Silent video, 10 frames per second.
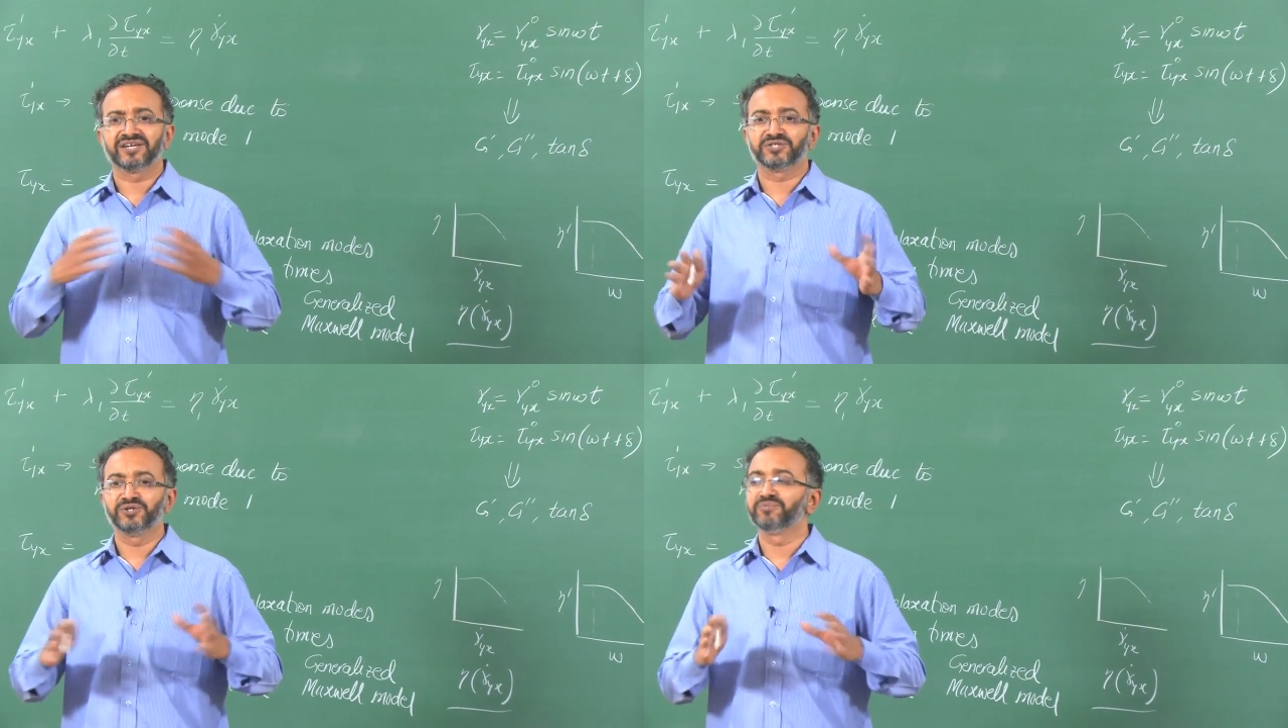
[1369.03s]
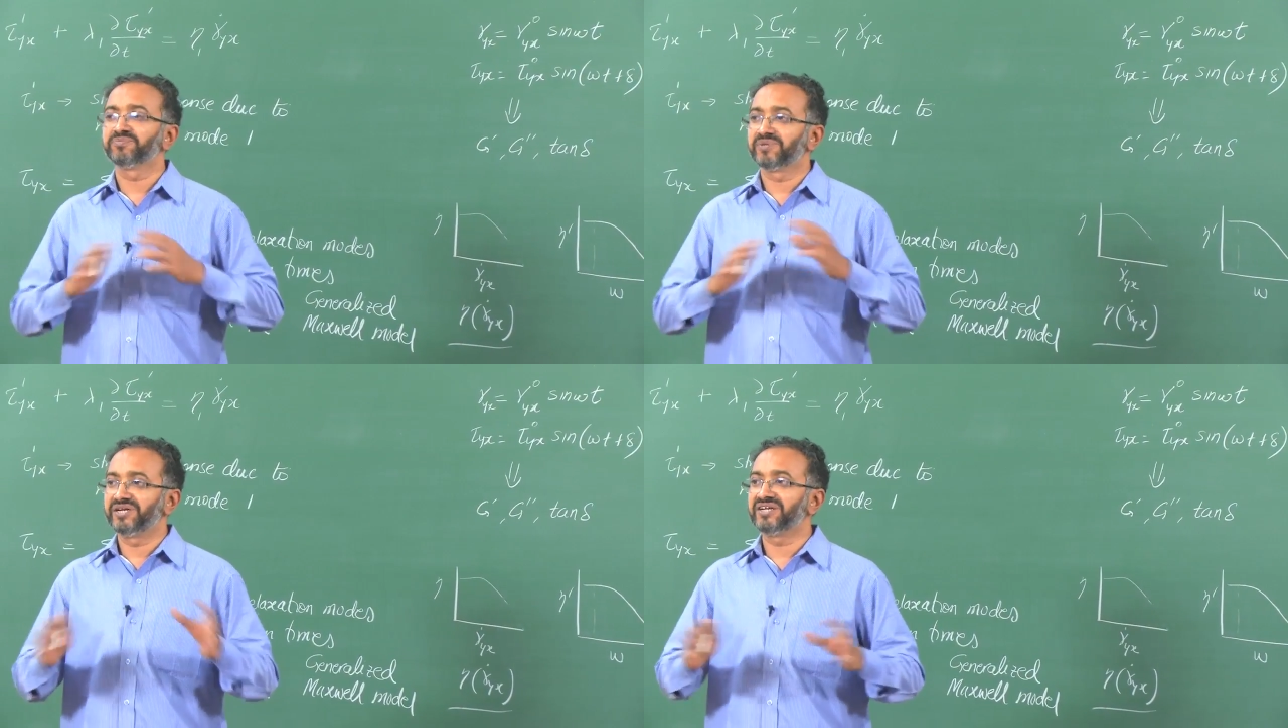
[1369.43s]

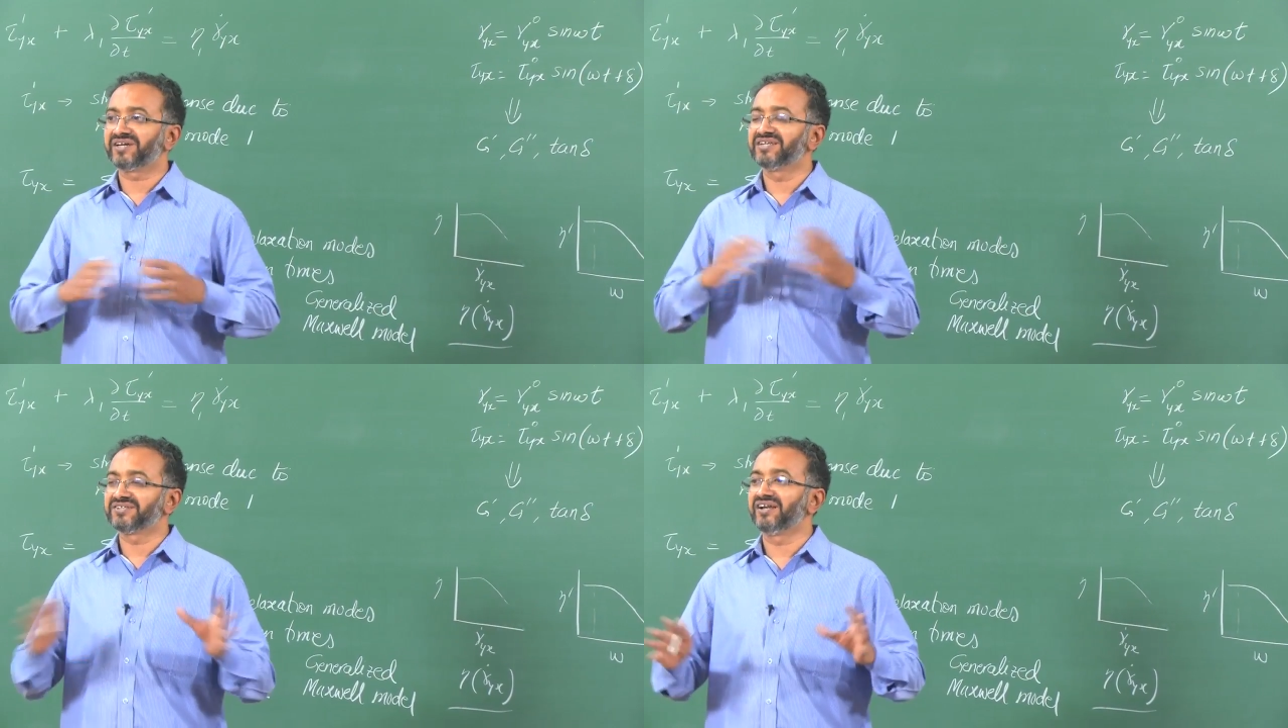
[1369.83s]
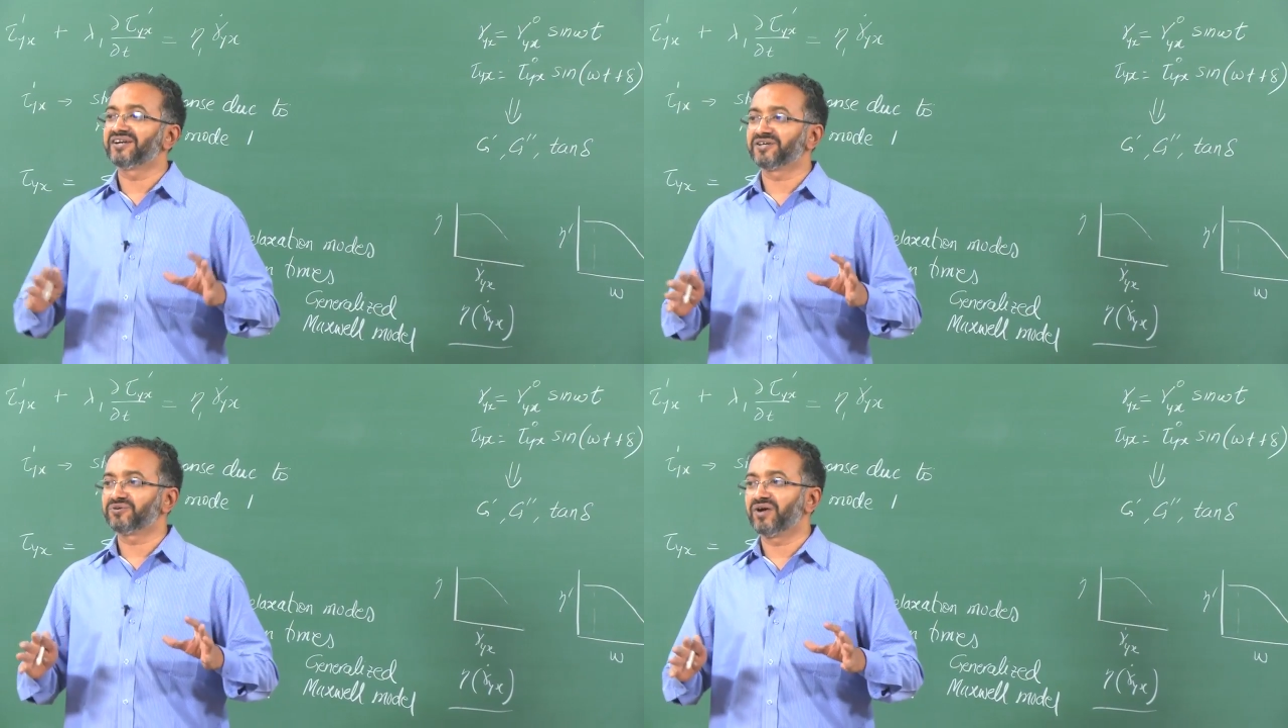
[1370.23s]
assume eta is
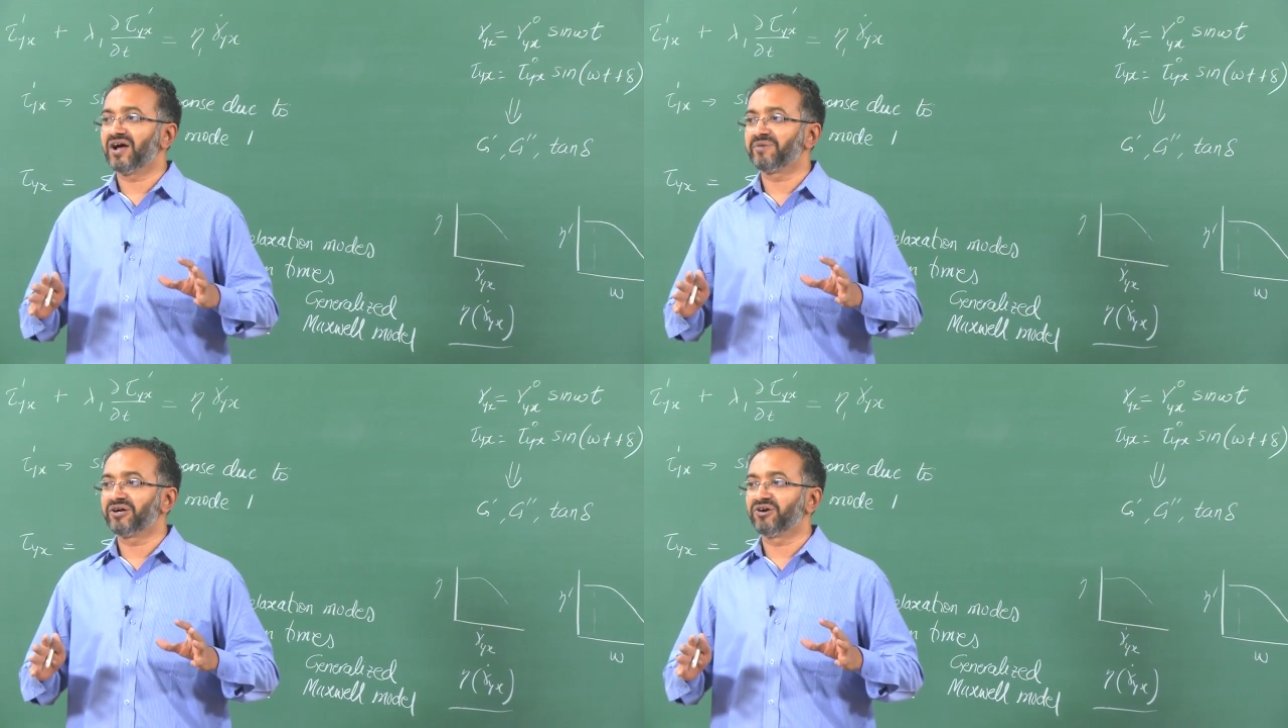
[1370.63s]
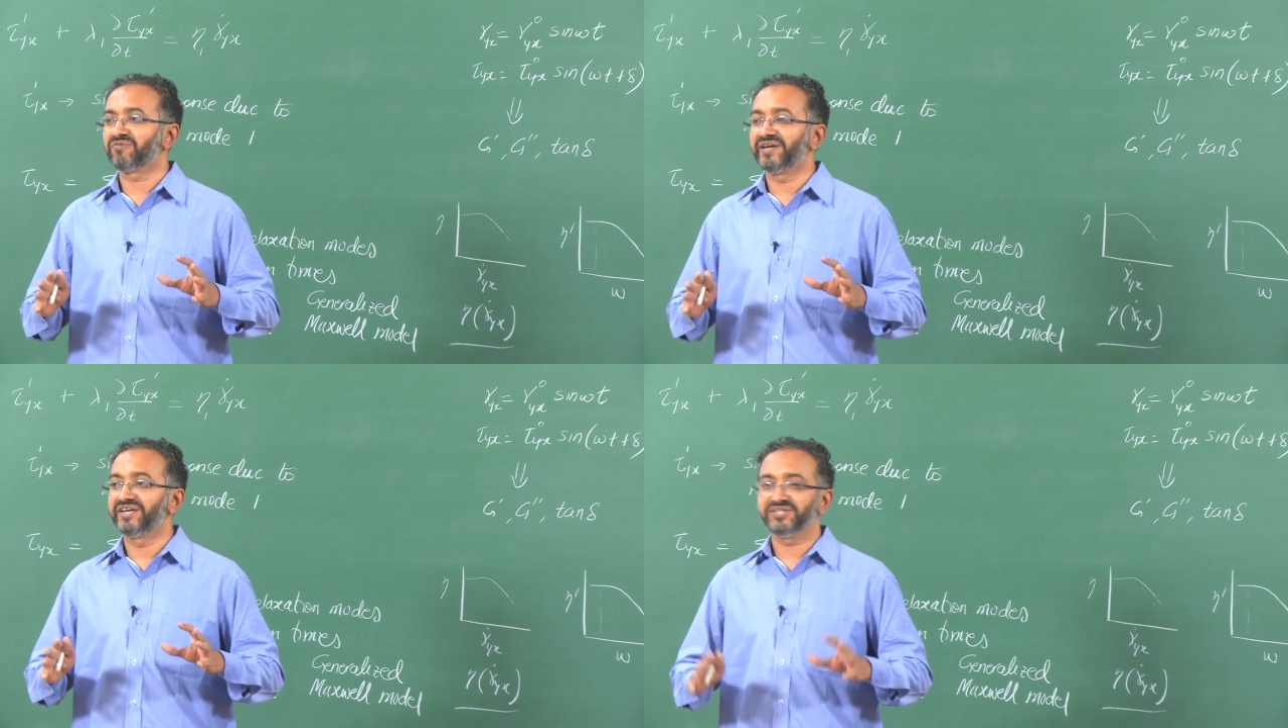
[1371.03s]
related to gamma dot
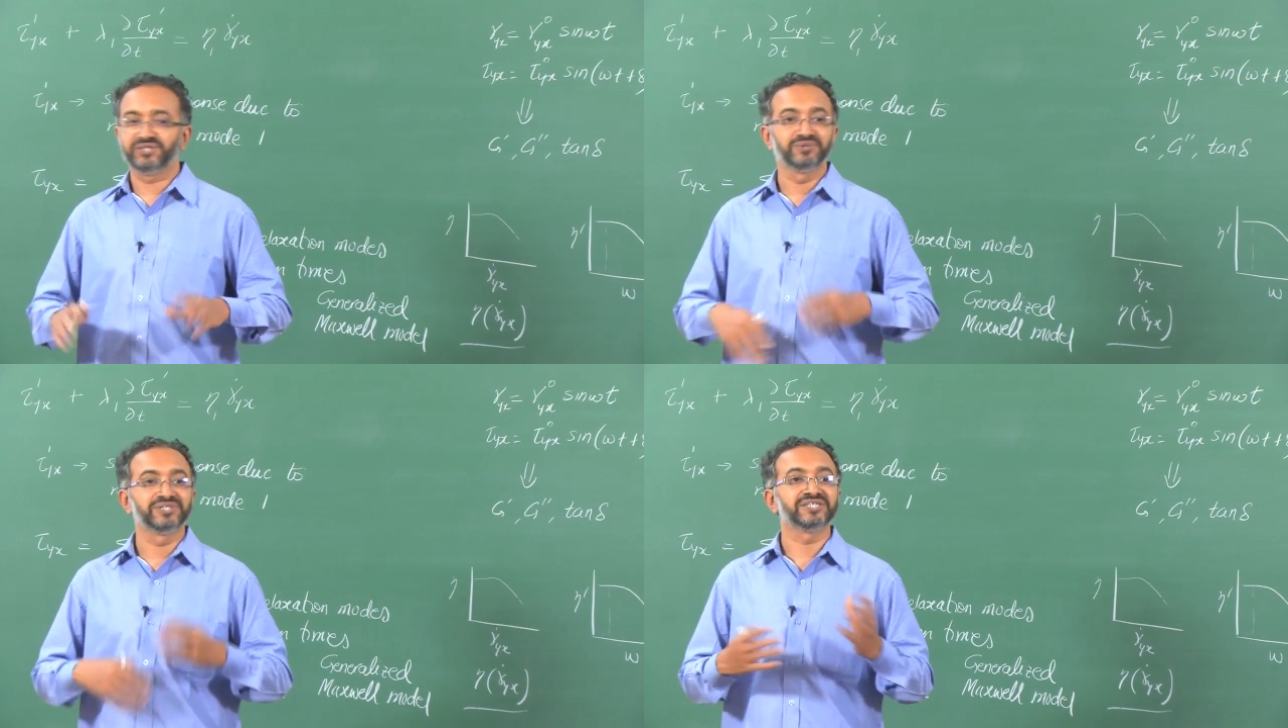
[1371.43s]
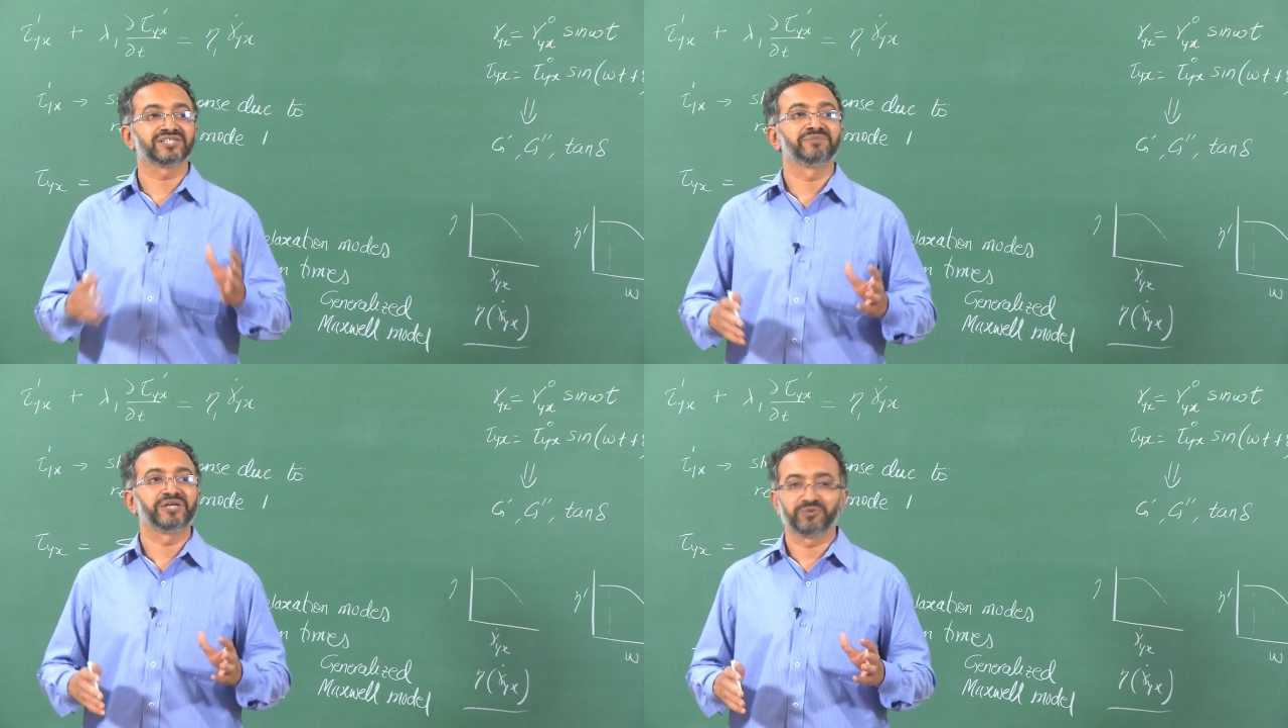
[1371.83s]
Yx using
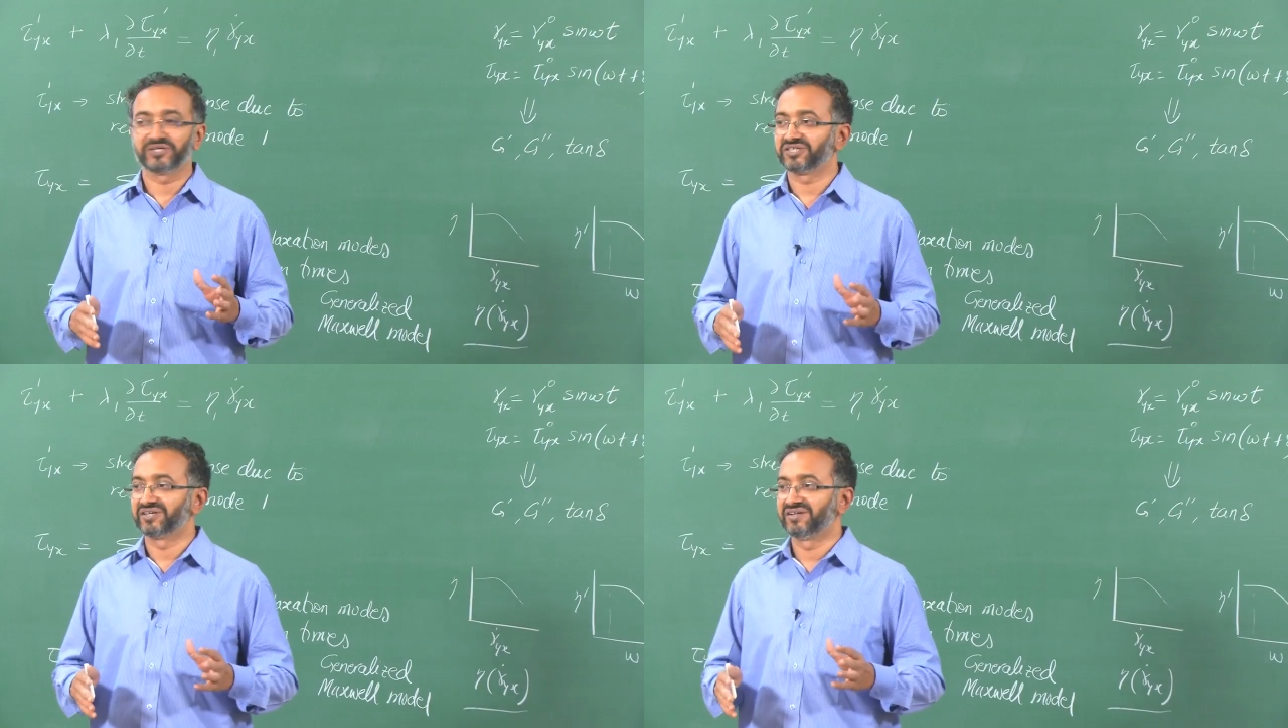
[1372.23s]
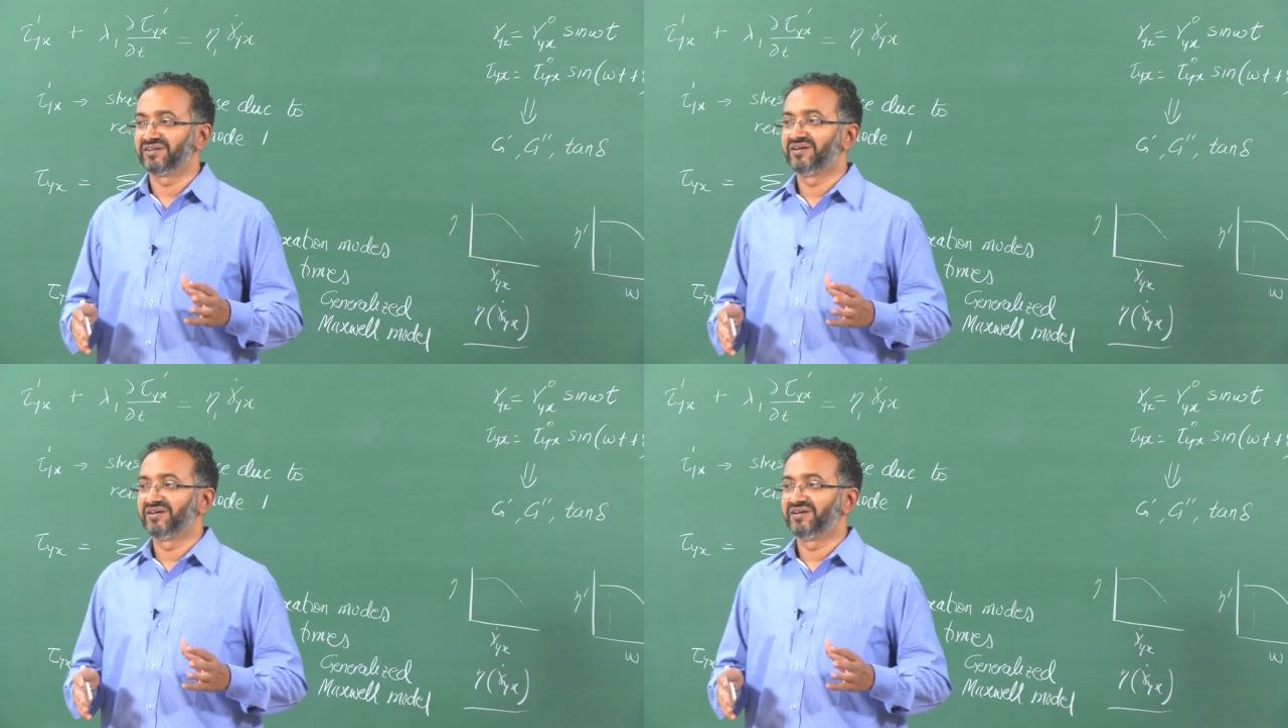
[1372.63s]
some equation.